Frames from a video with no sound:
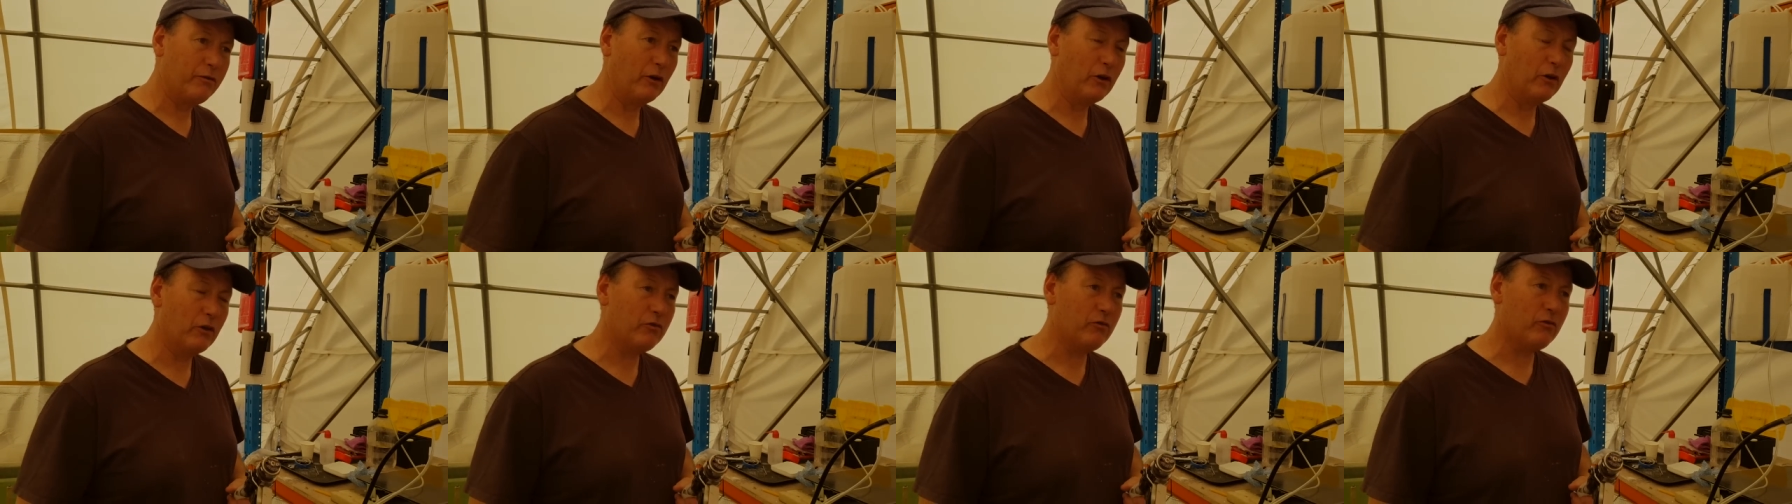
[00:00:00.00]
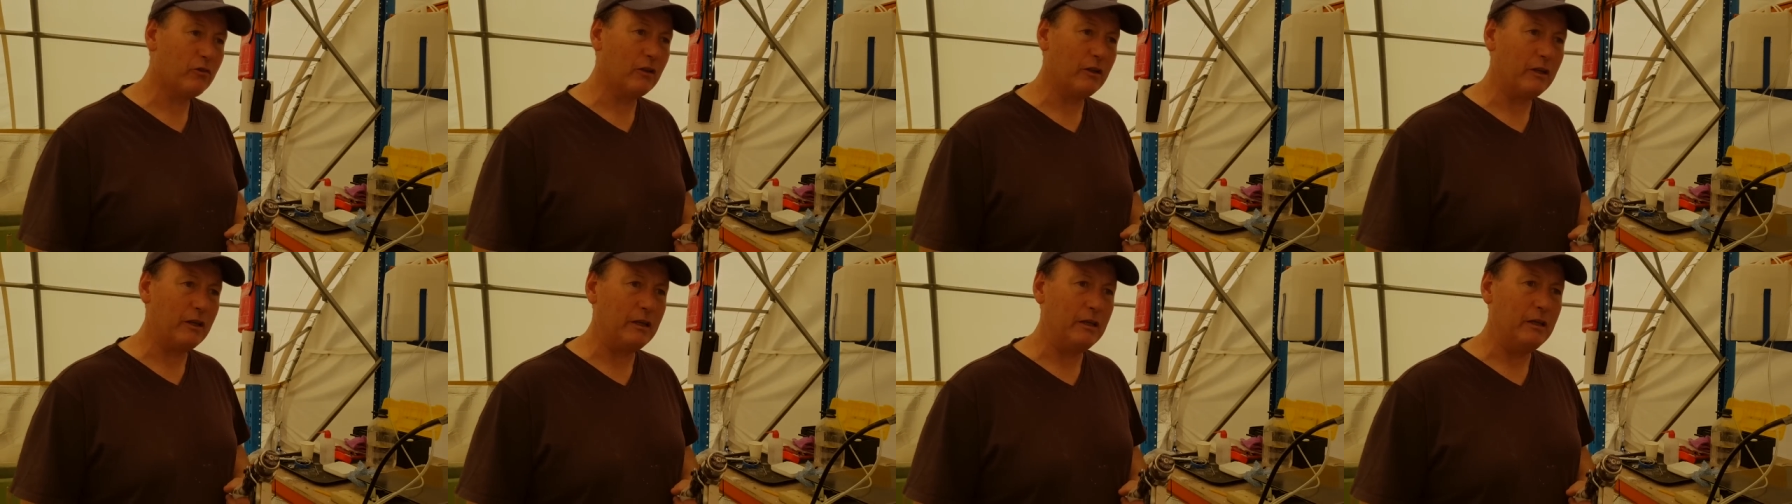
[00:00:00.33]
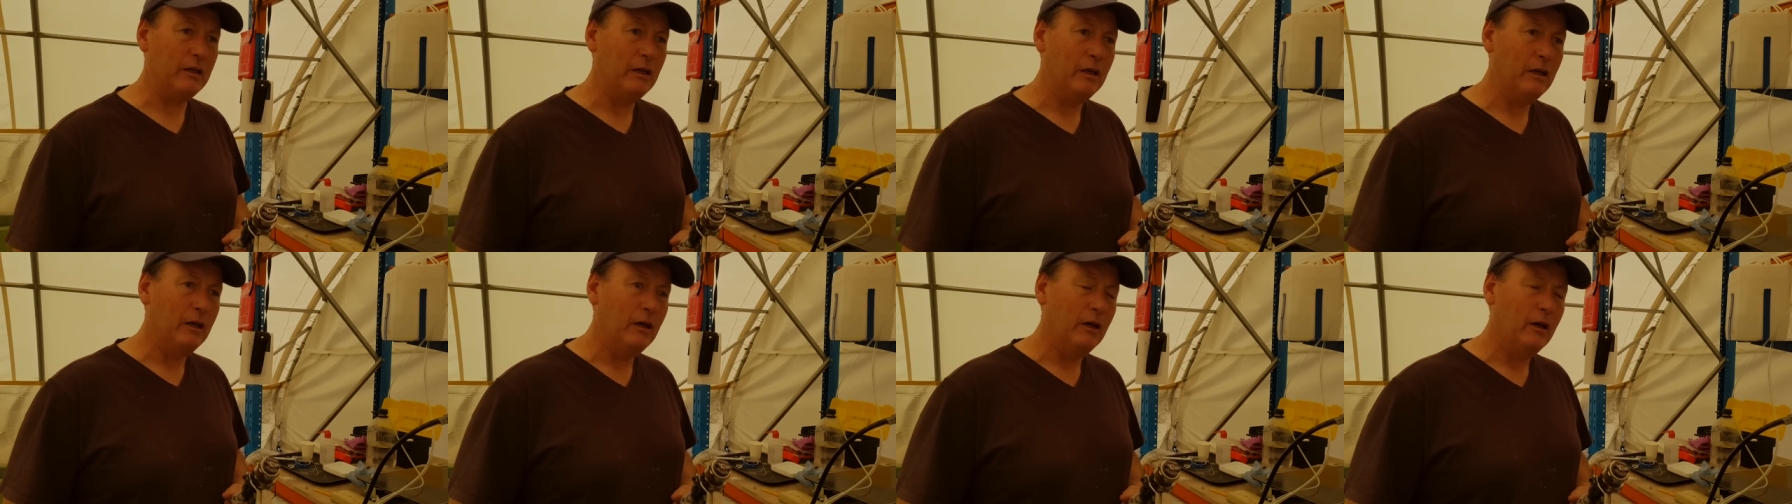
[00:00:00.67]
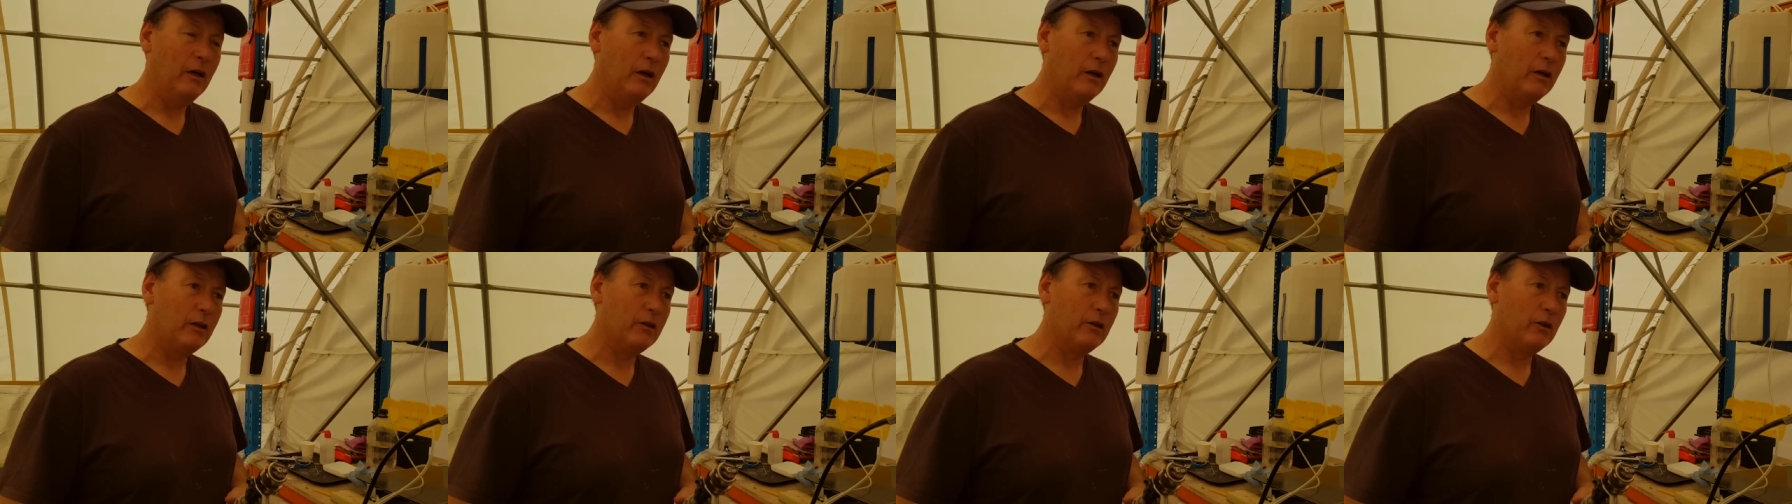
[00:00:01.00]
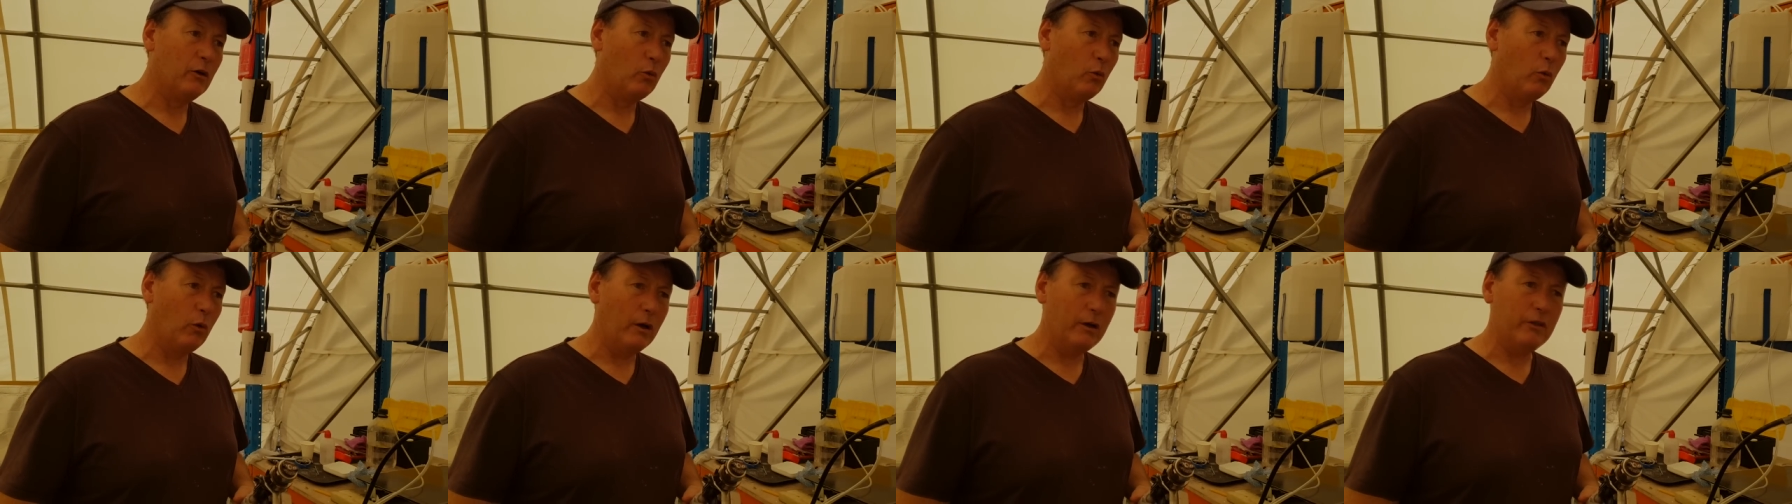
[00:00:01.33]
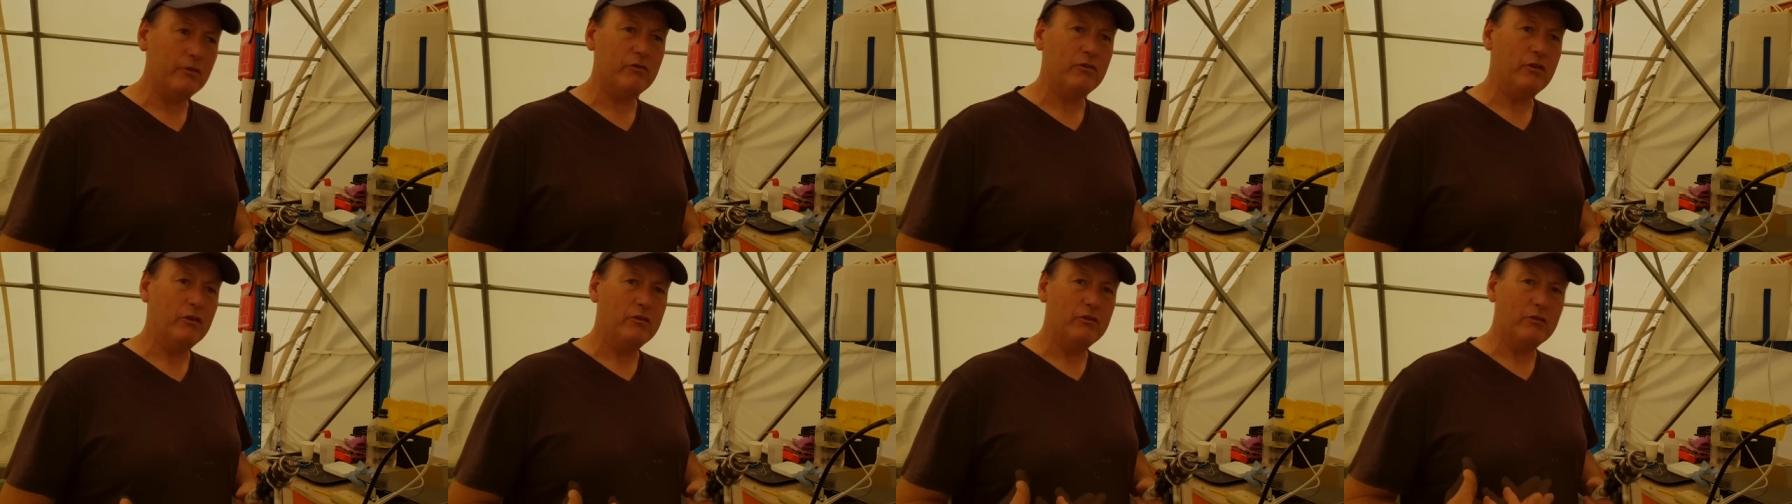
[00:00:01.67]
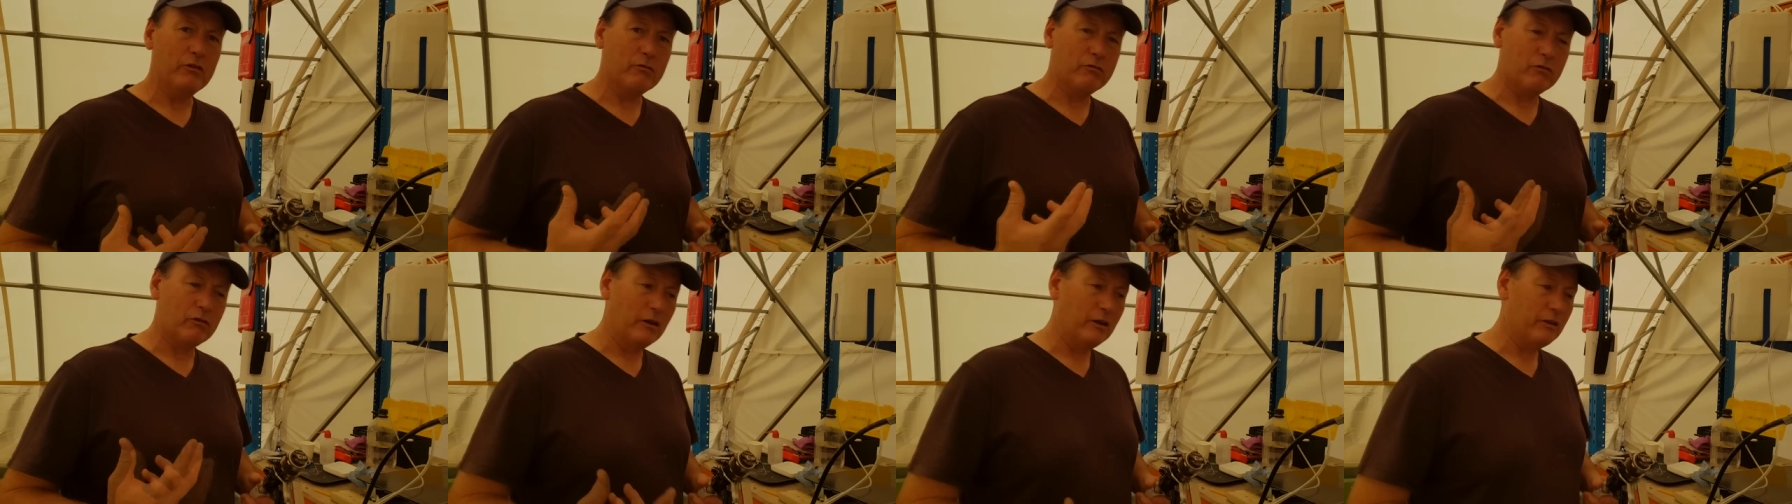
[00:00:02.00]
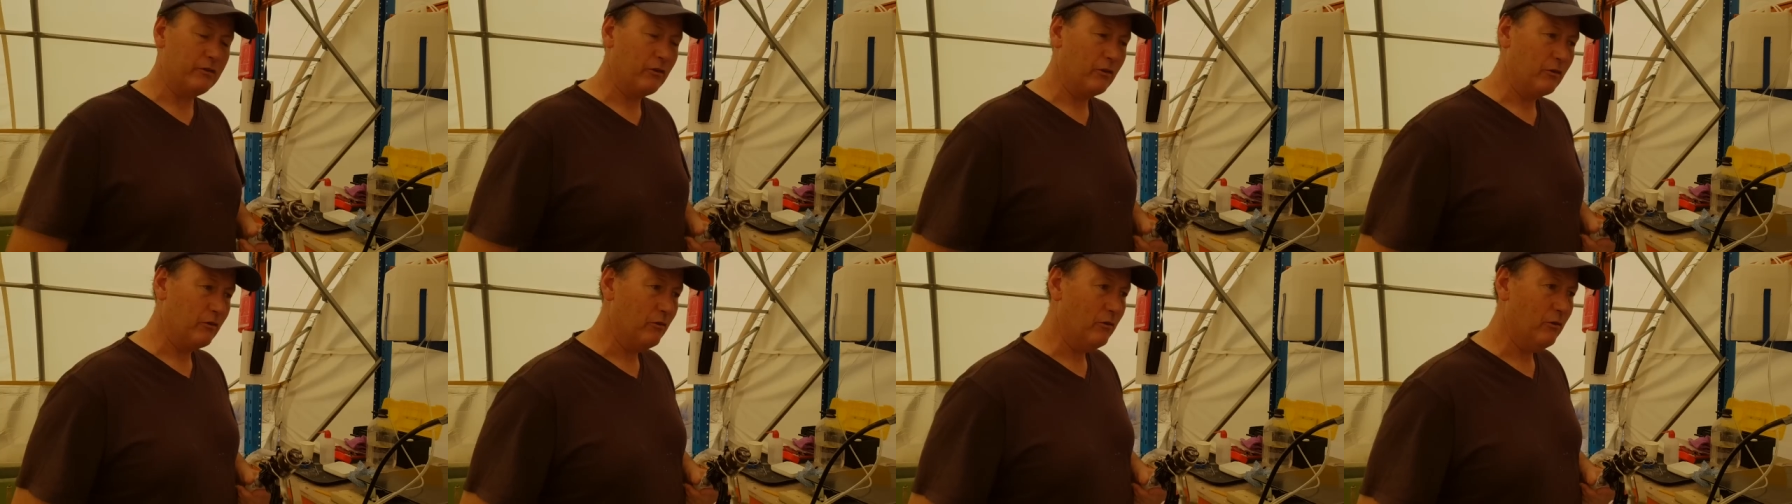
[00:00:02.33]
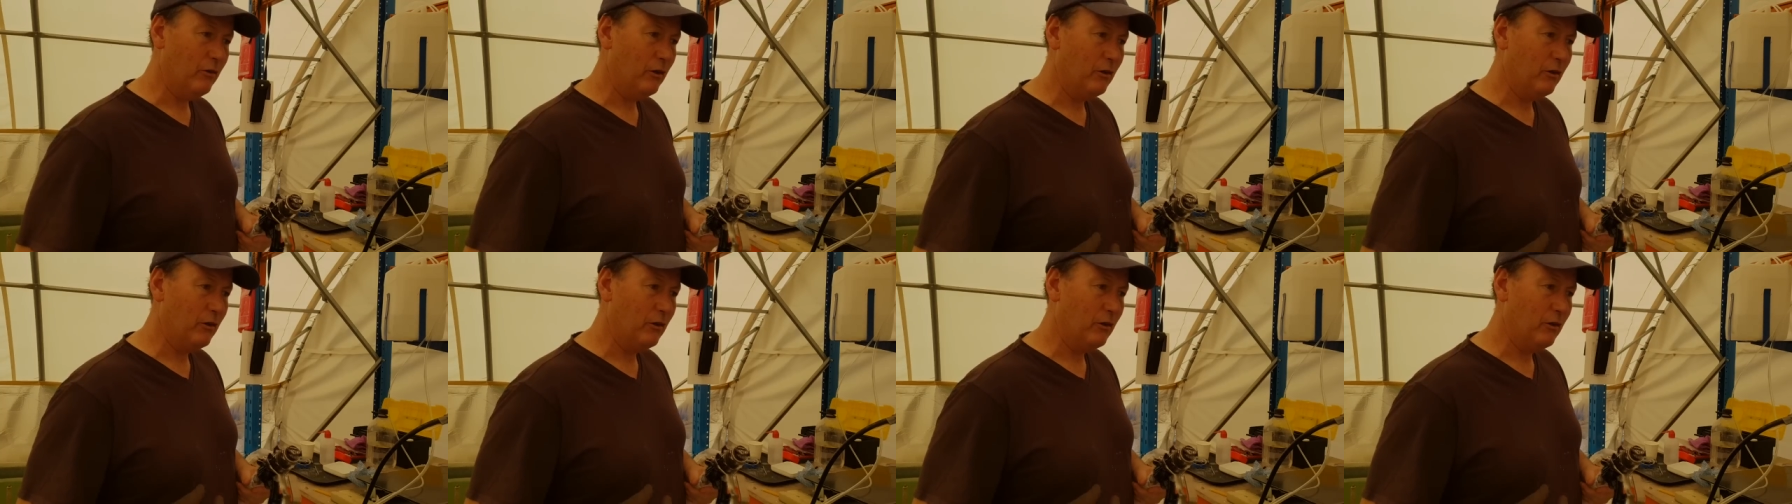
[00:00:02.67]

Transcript: Firstly, the wastage of resins